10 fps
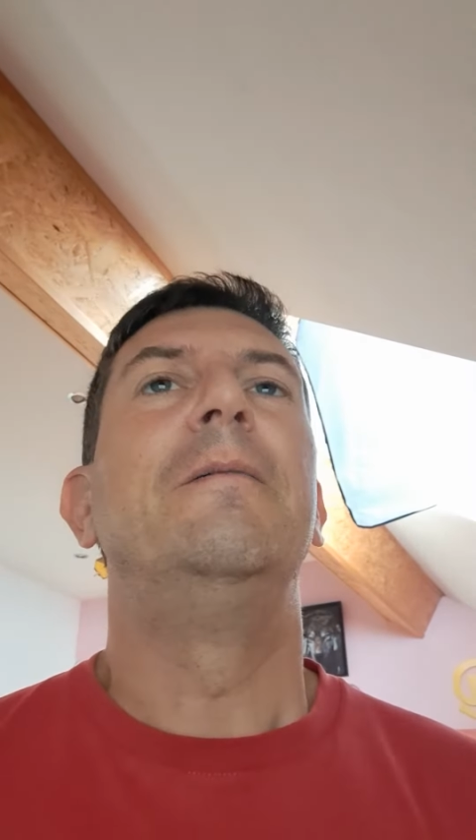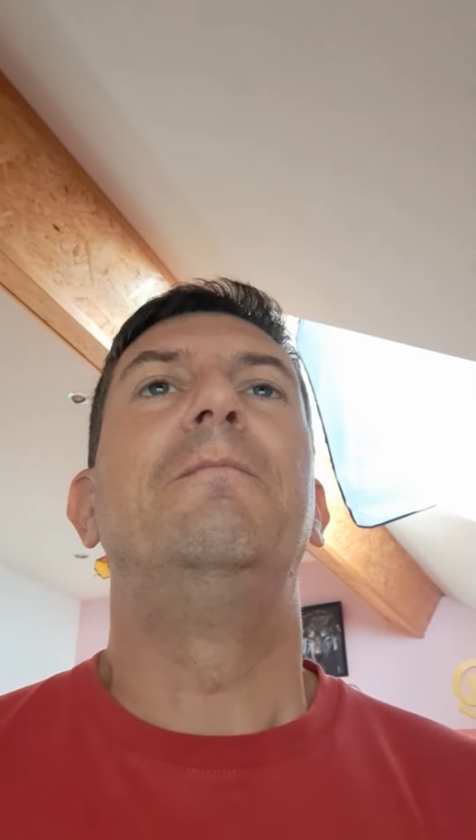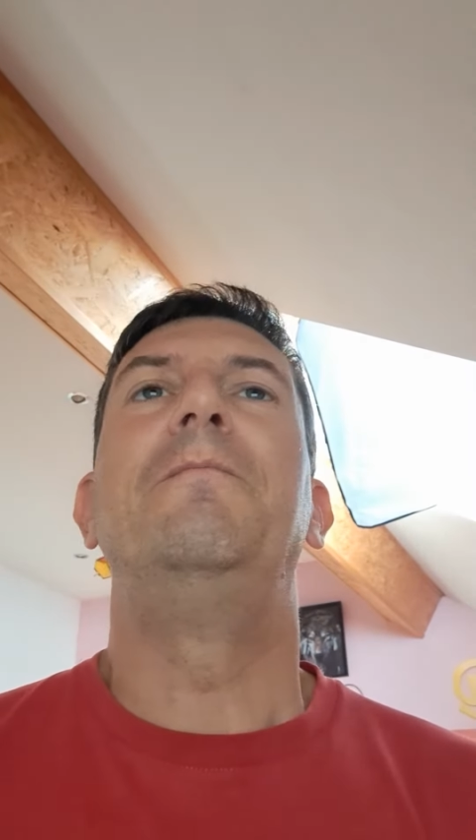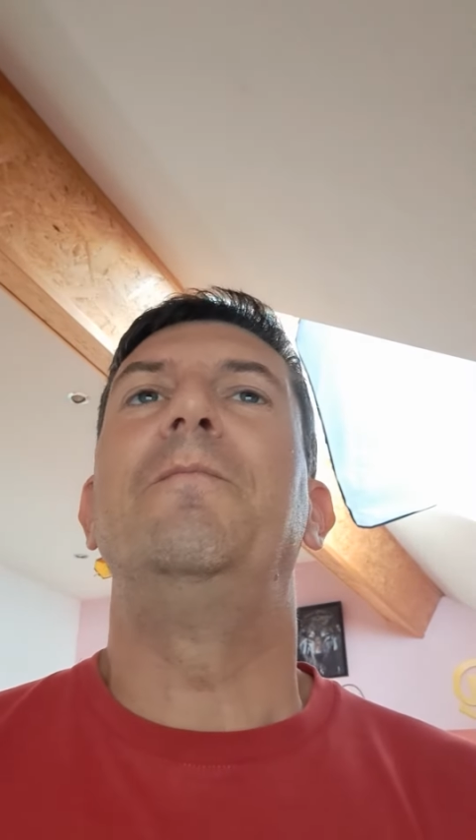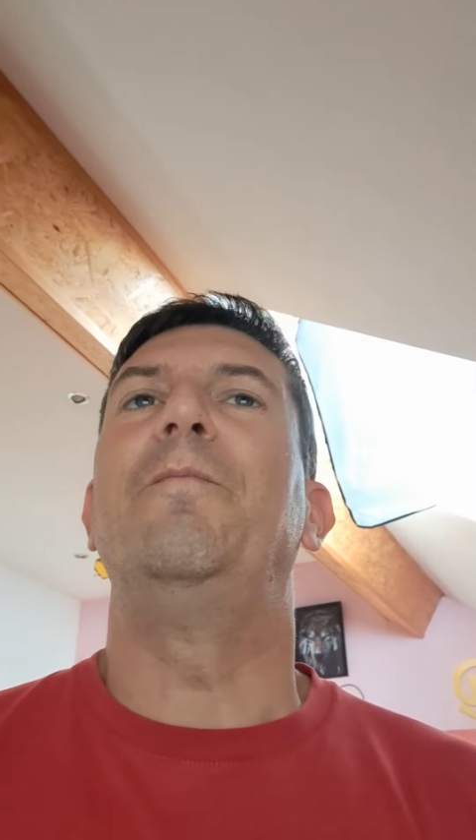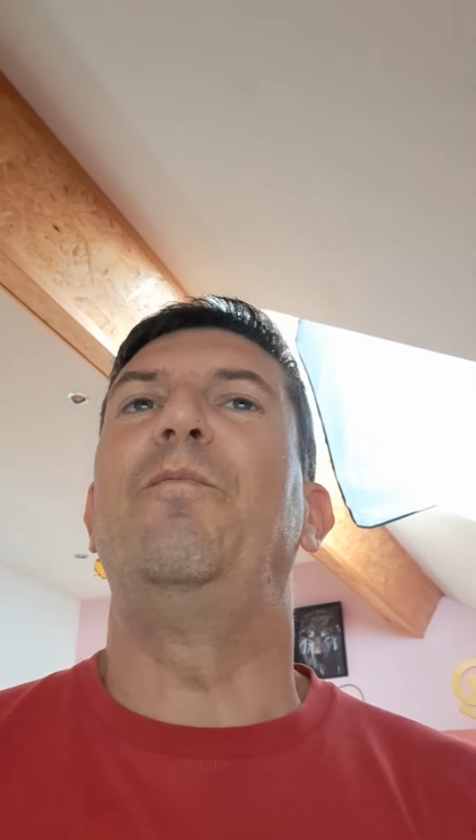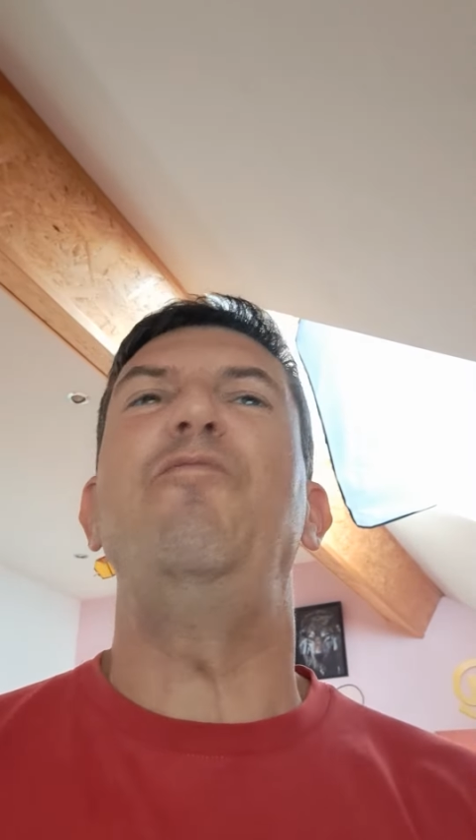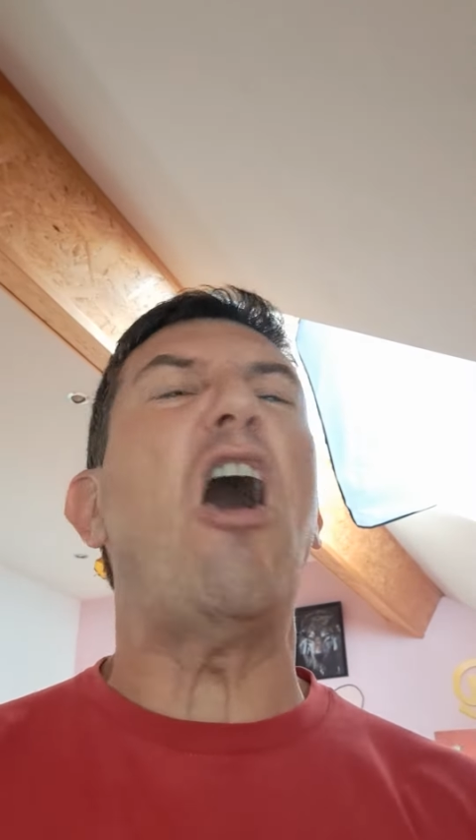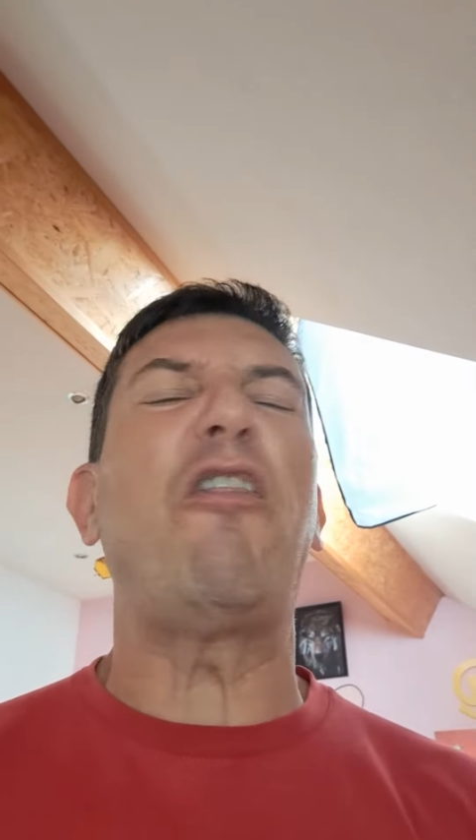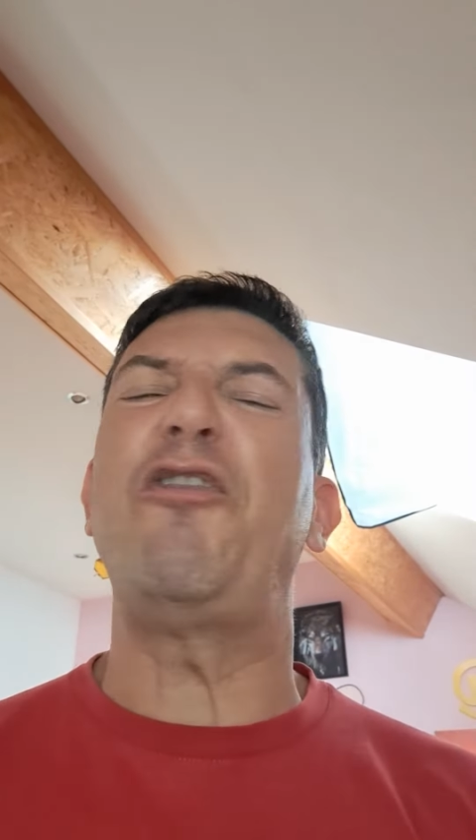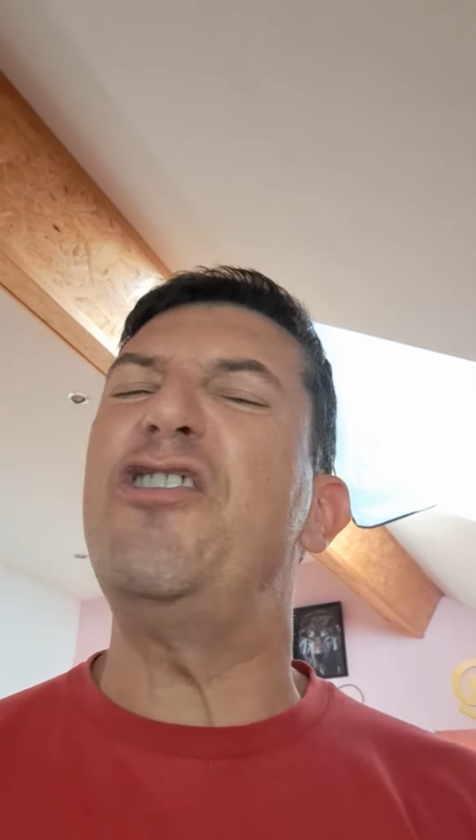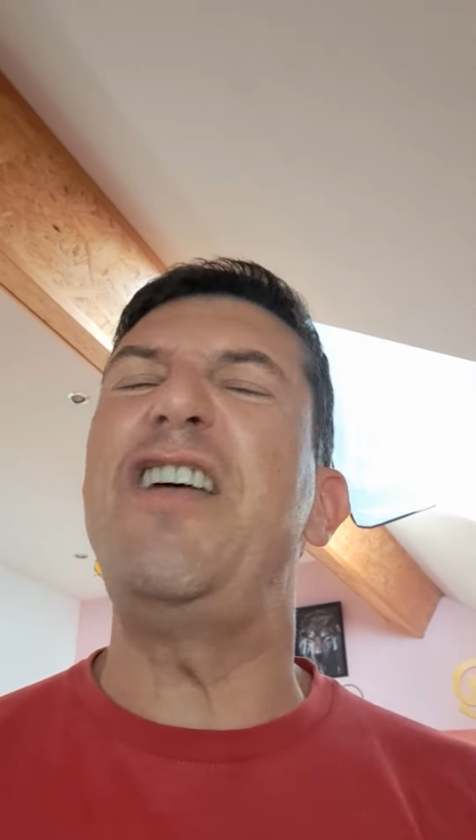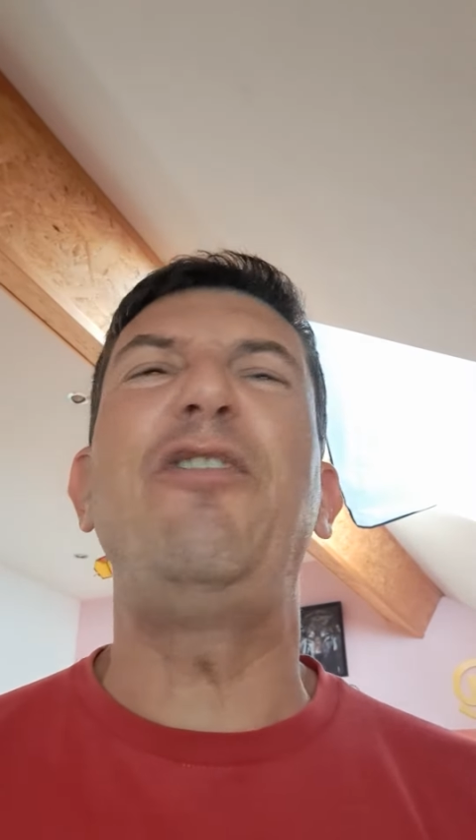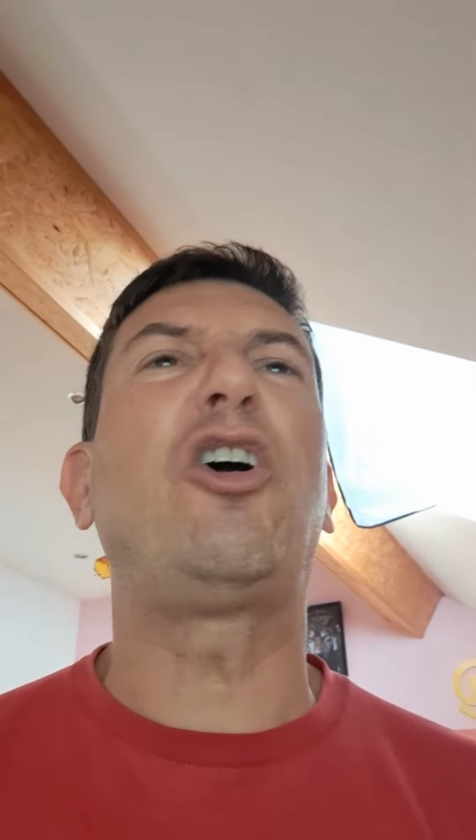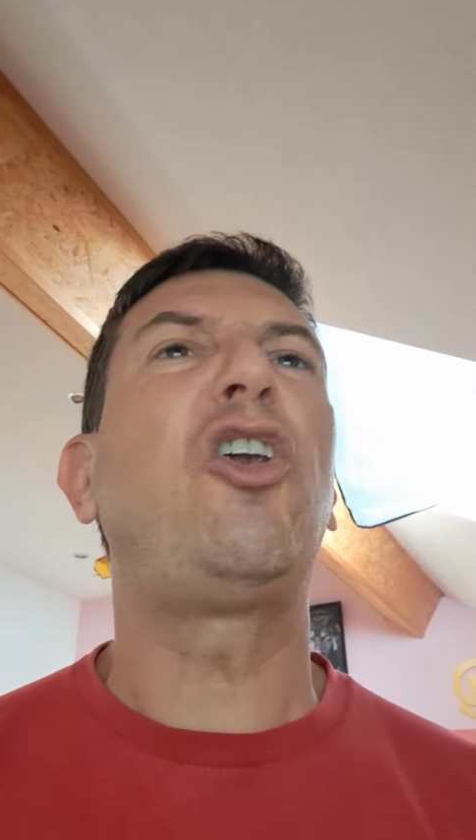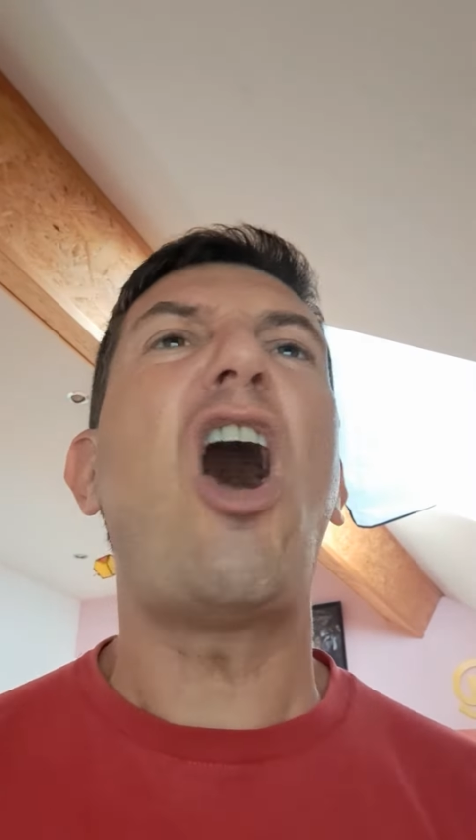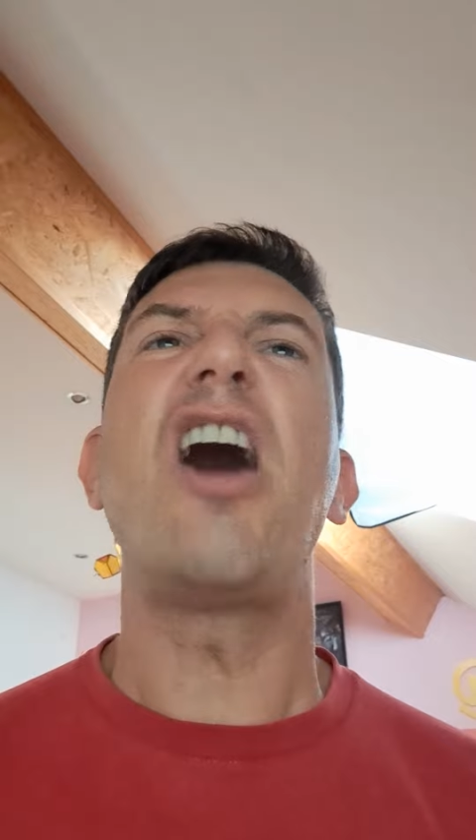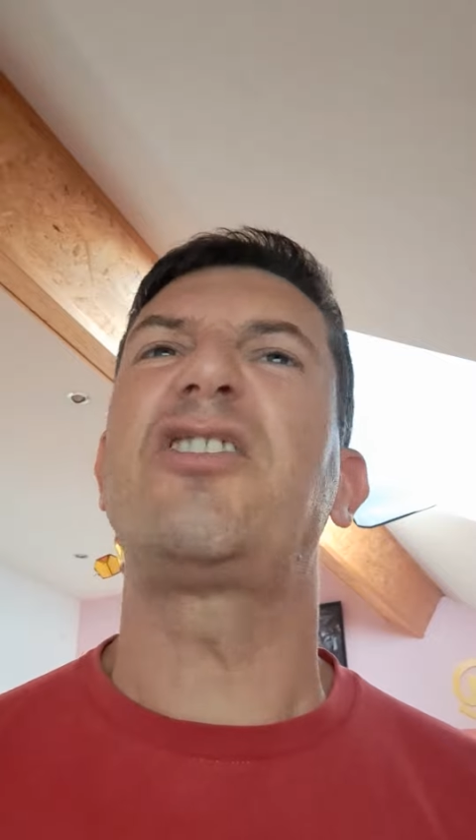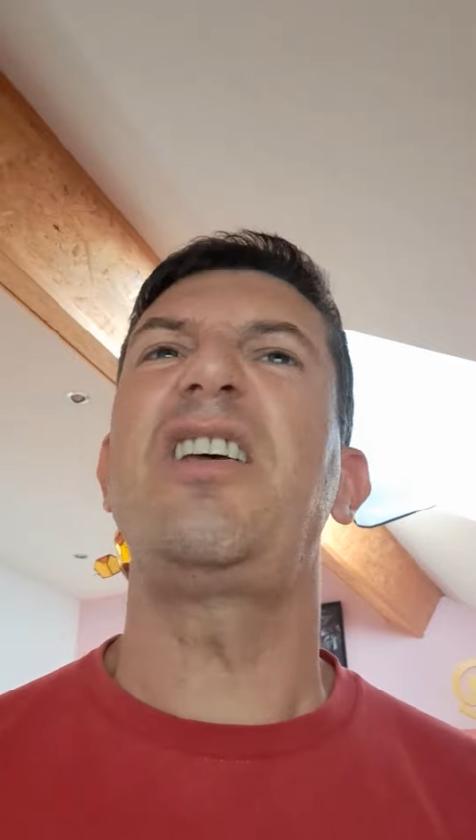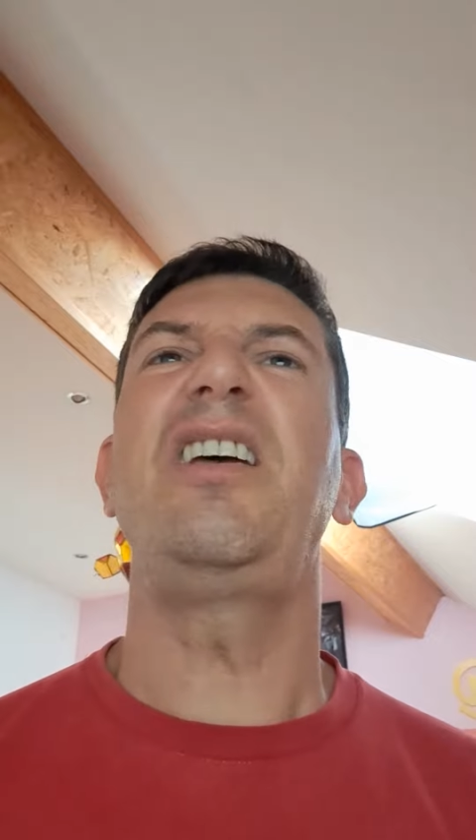Hmm, nothing in the
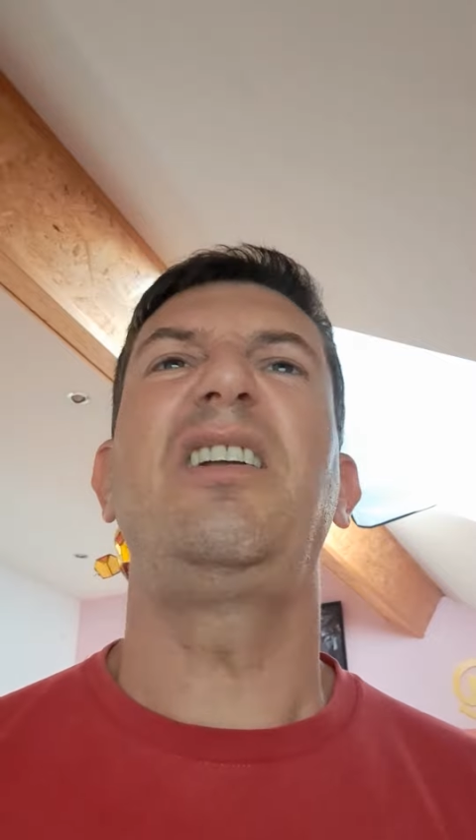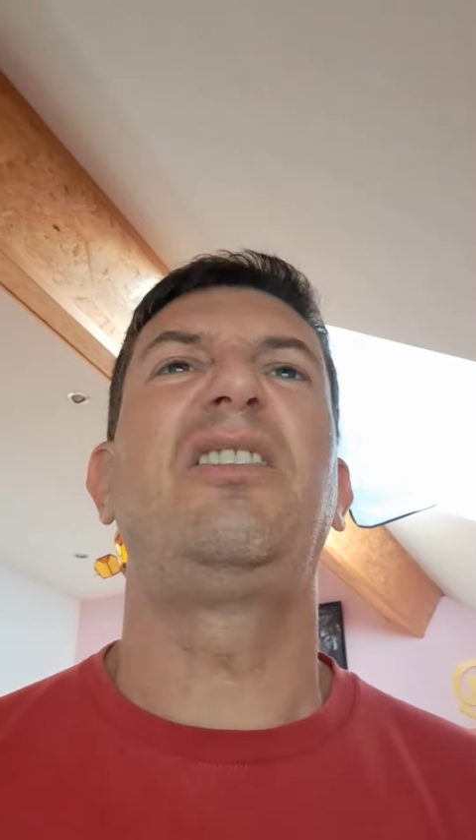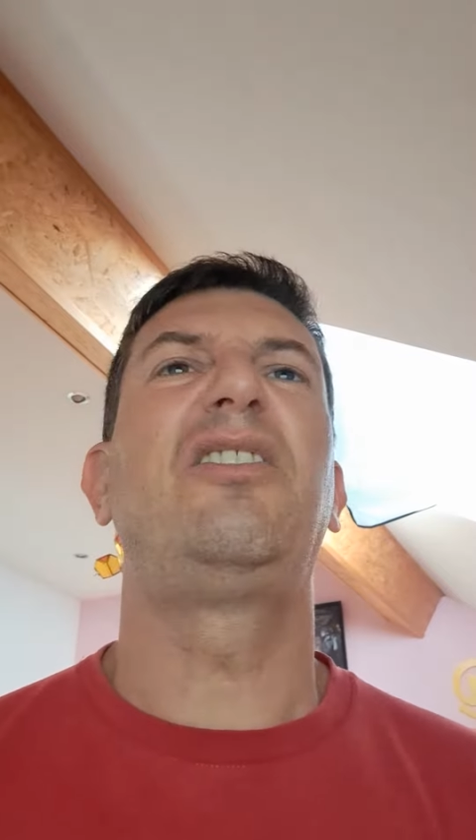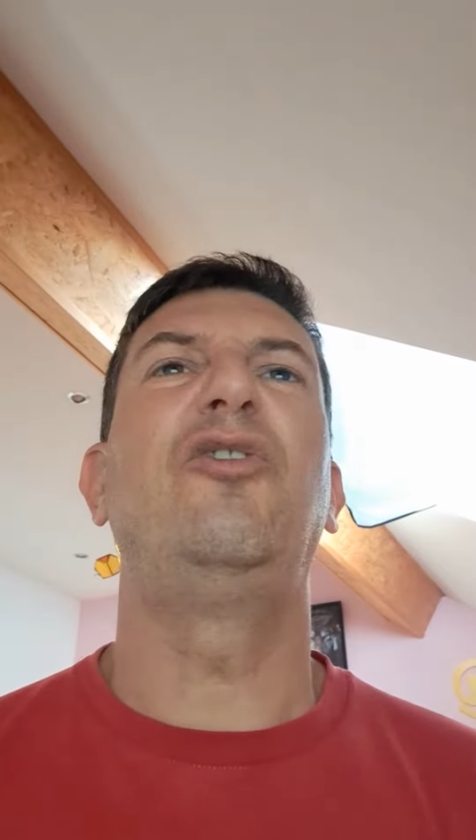closet,